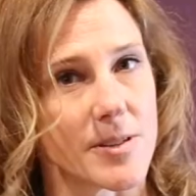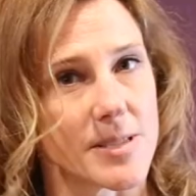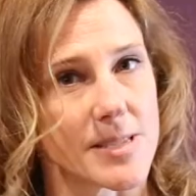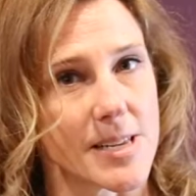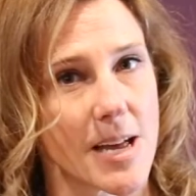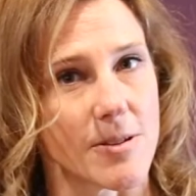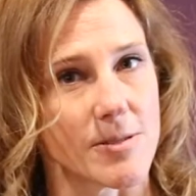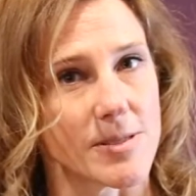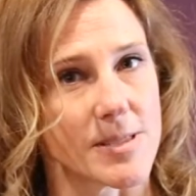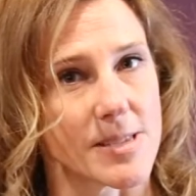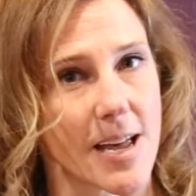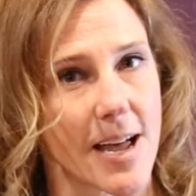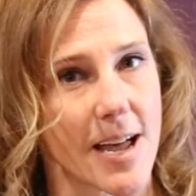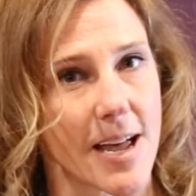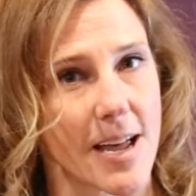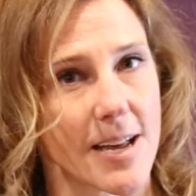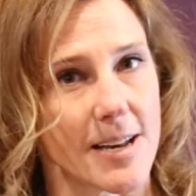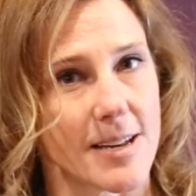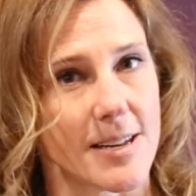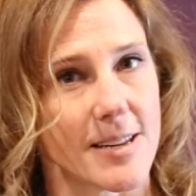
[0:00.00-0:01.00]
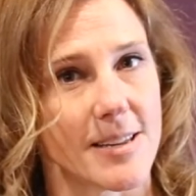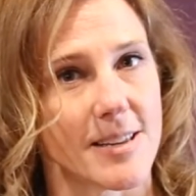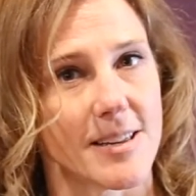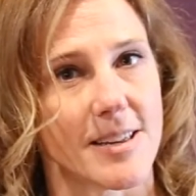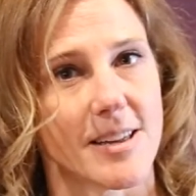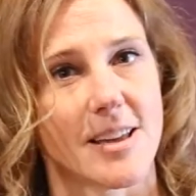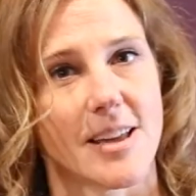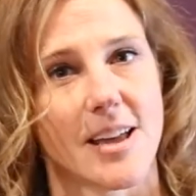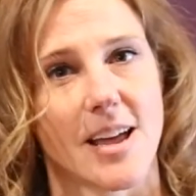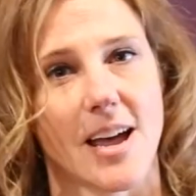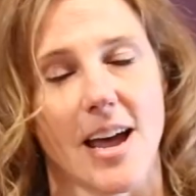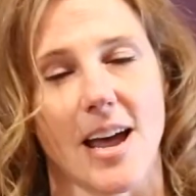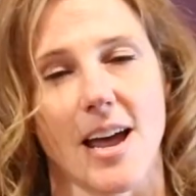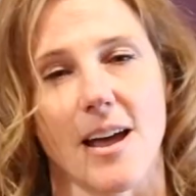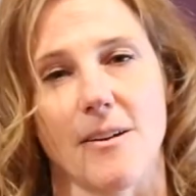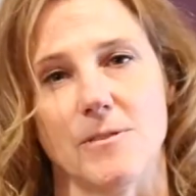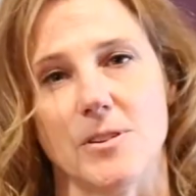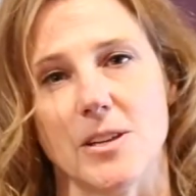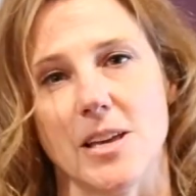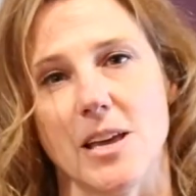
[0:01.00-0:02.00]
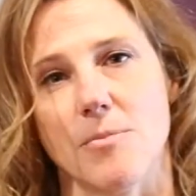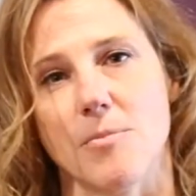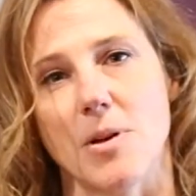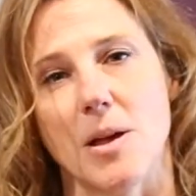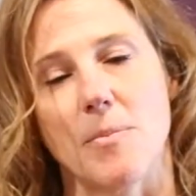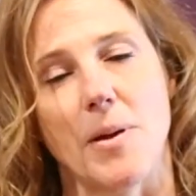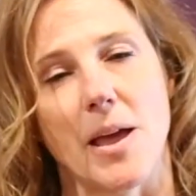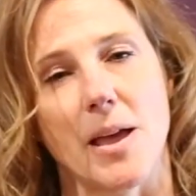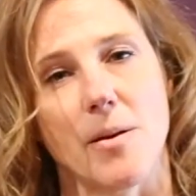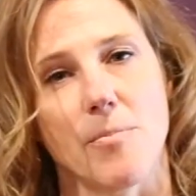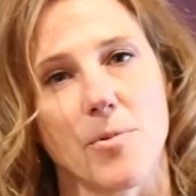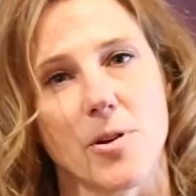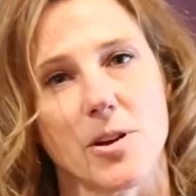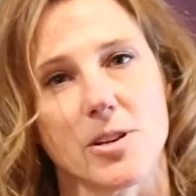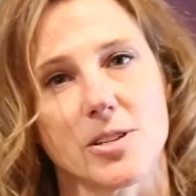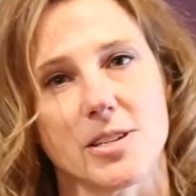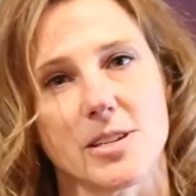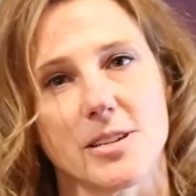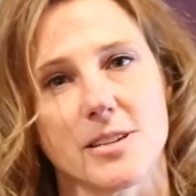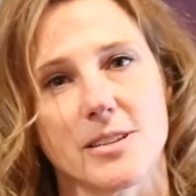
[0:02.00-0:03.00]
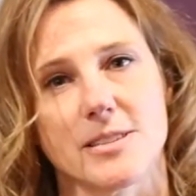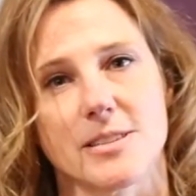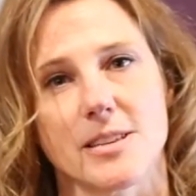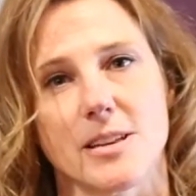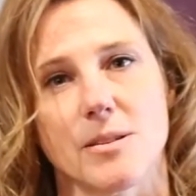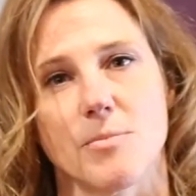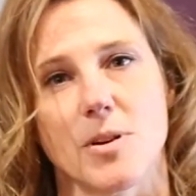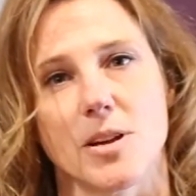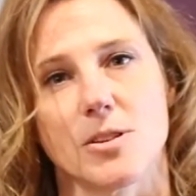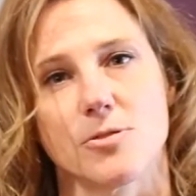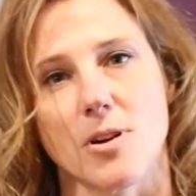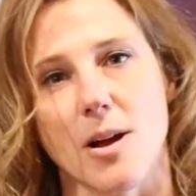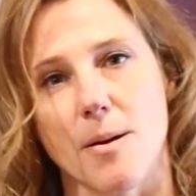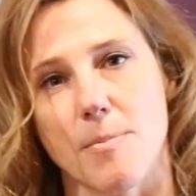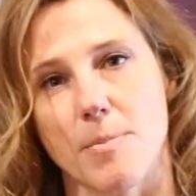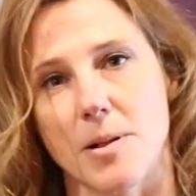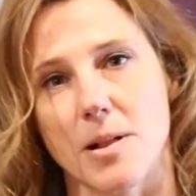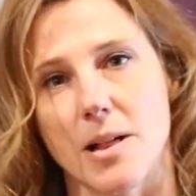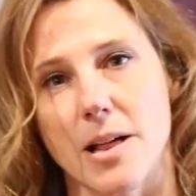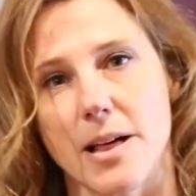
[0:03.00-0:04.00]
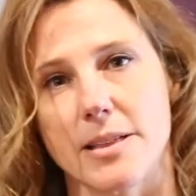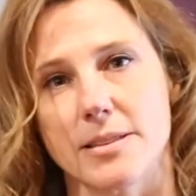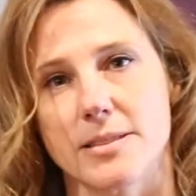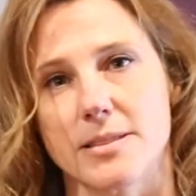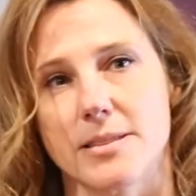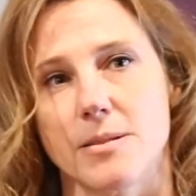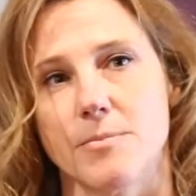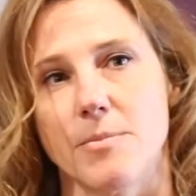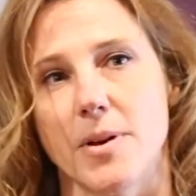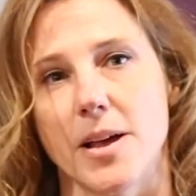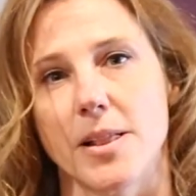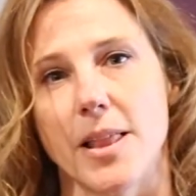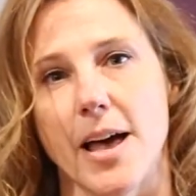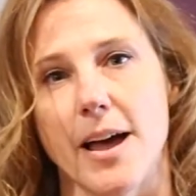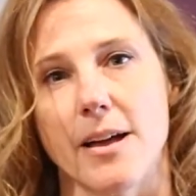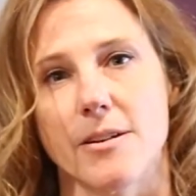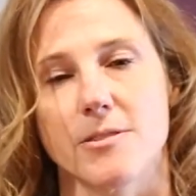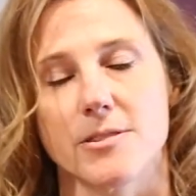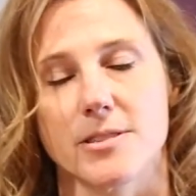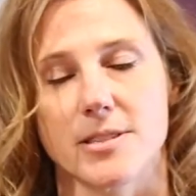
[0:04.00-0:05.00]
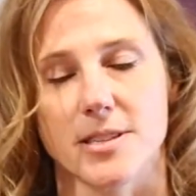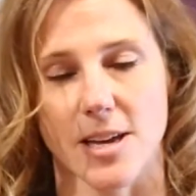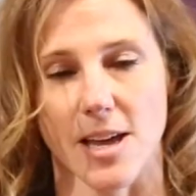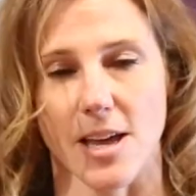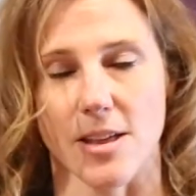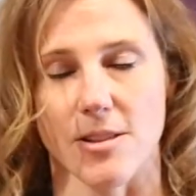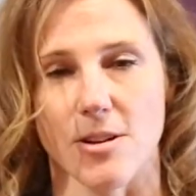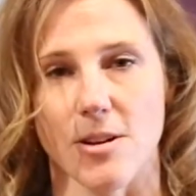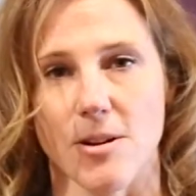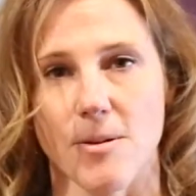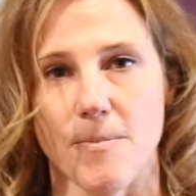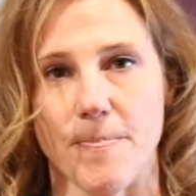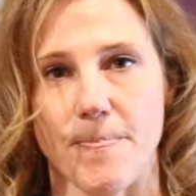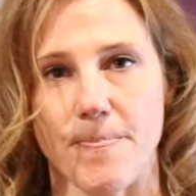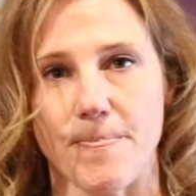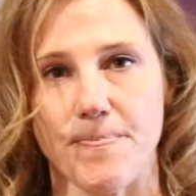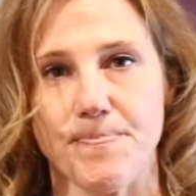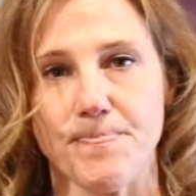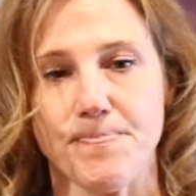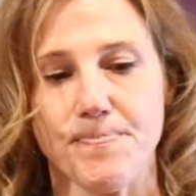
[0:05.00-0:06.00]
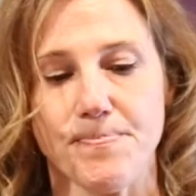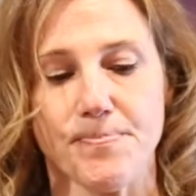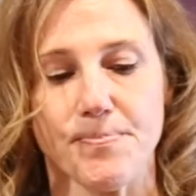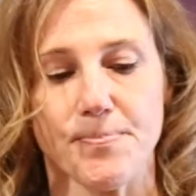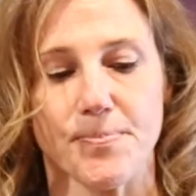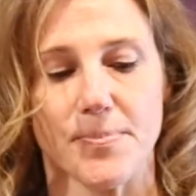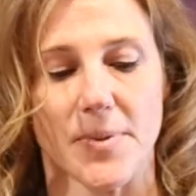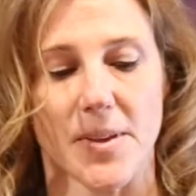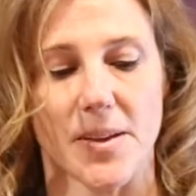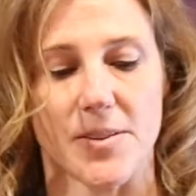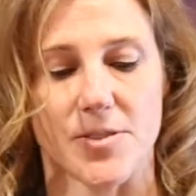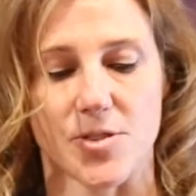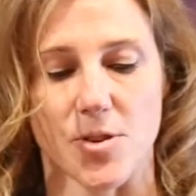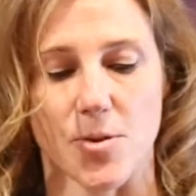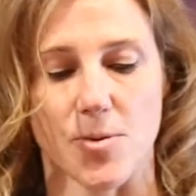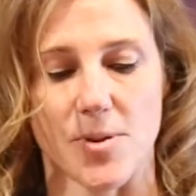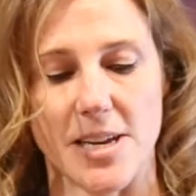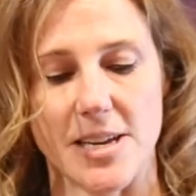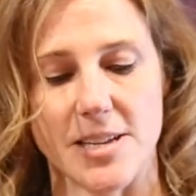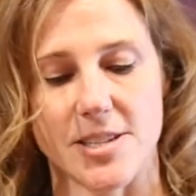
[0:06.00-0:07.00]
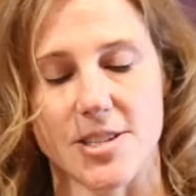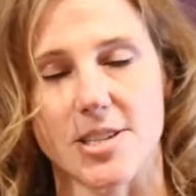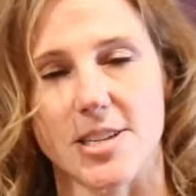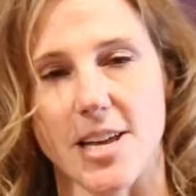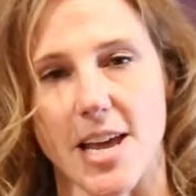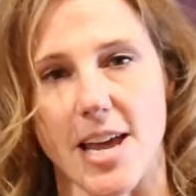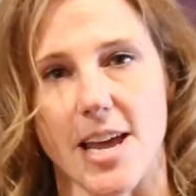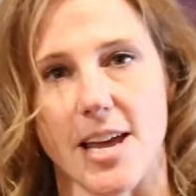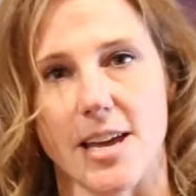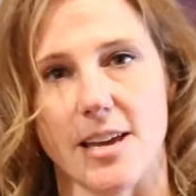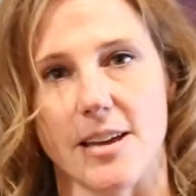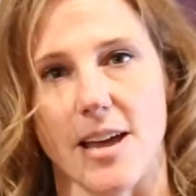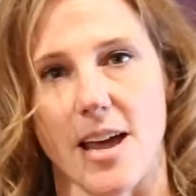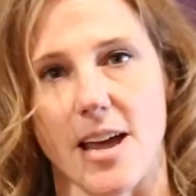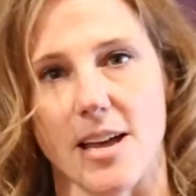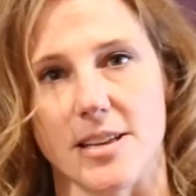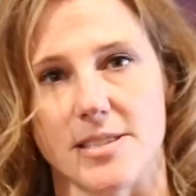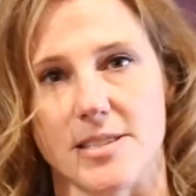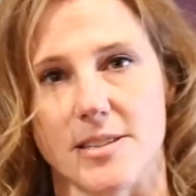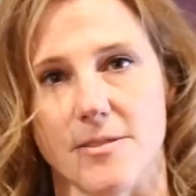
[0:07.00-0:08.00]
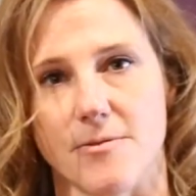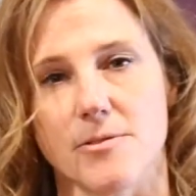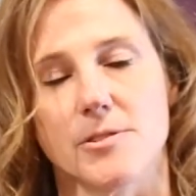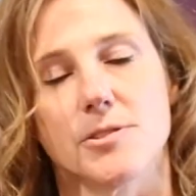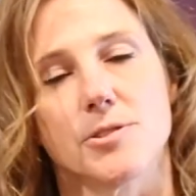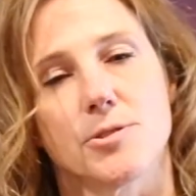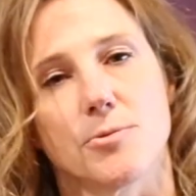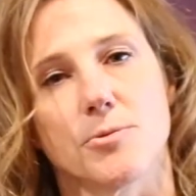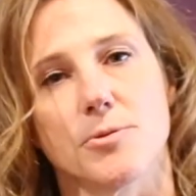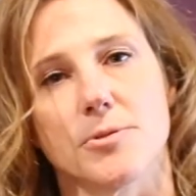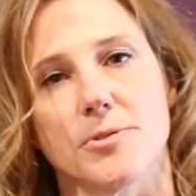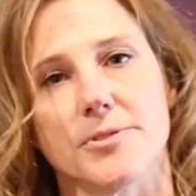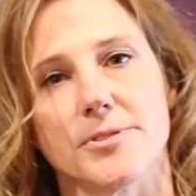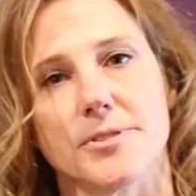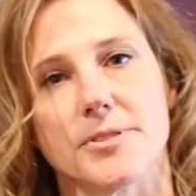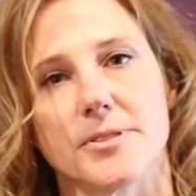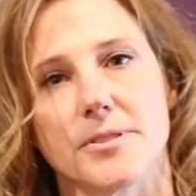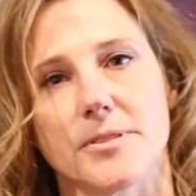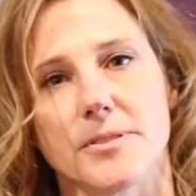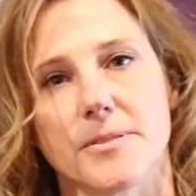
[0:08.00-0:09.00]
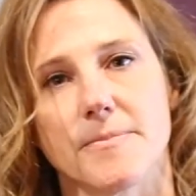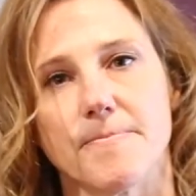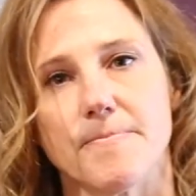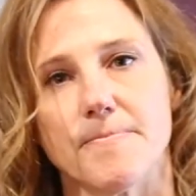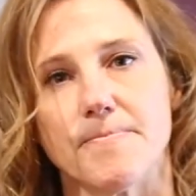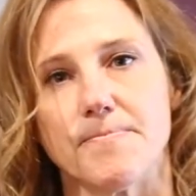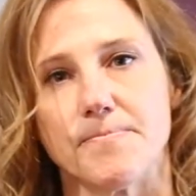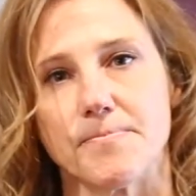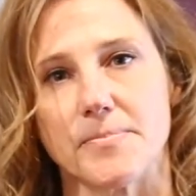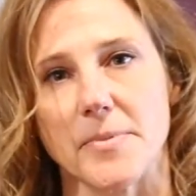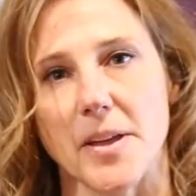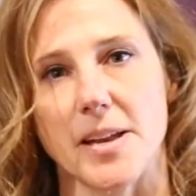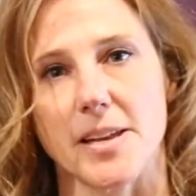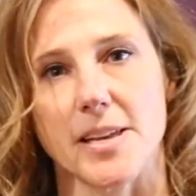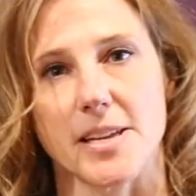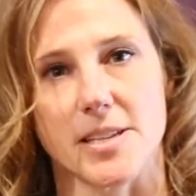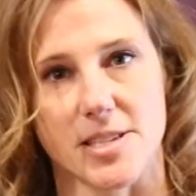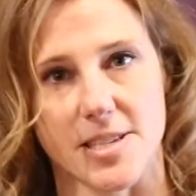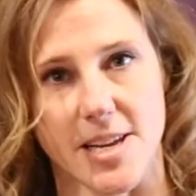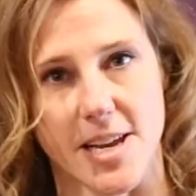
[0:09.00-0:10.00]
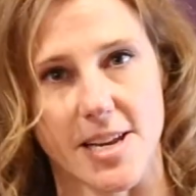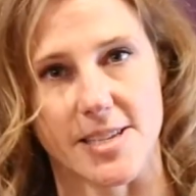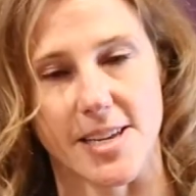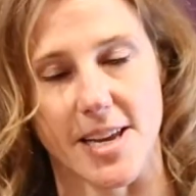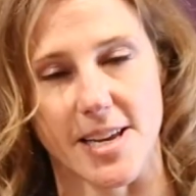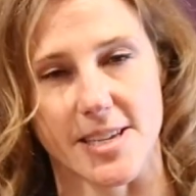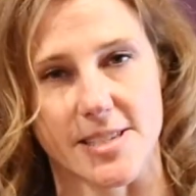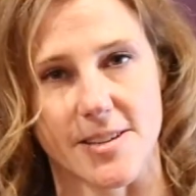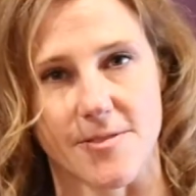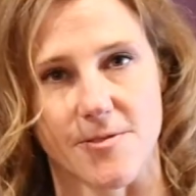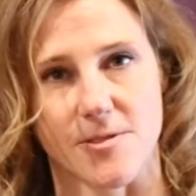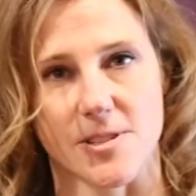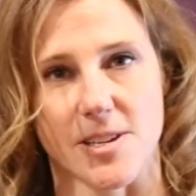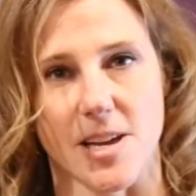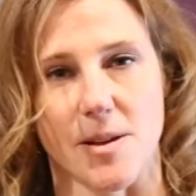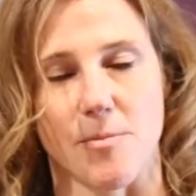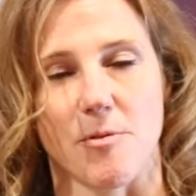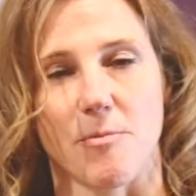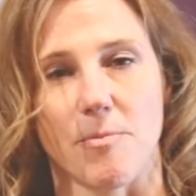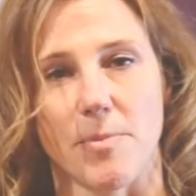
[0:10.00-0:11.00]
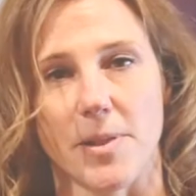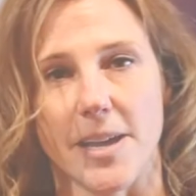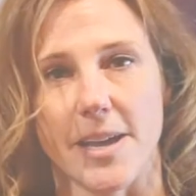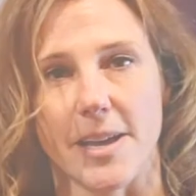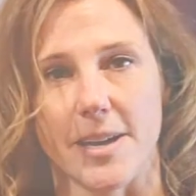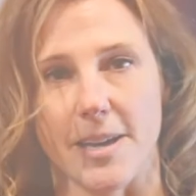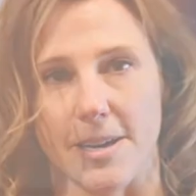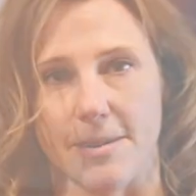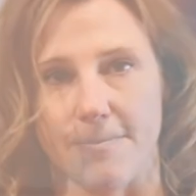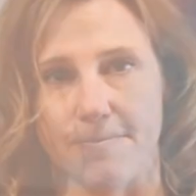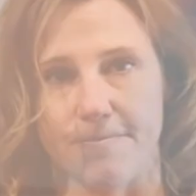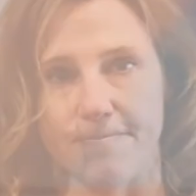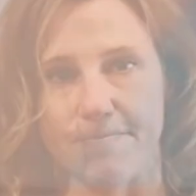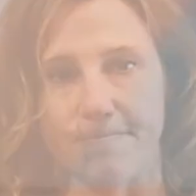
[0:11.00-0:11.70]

it's outside. I have to get my paintbrushes and my drop cloths and my ladders together. So each day has different tools, and each day takes different type of planning.